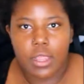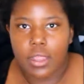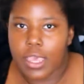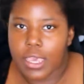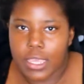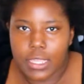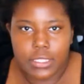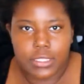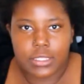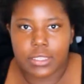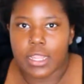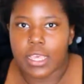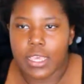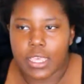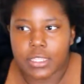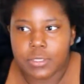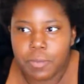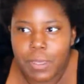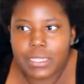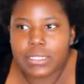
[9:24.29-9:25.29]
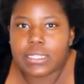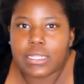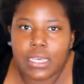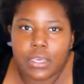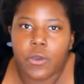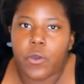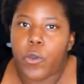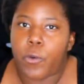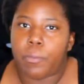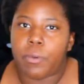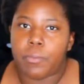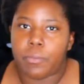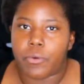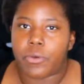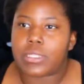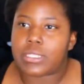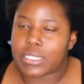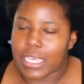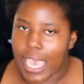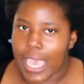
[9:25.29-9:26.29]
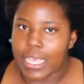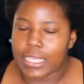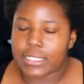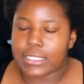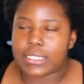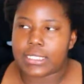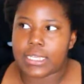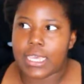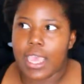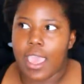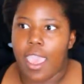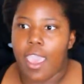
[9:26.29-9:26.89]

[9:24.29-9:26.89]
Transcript: It's basically like an open book test.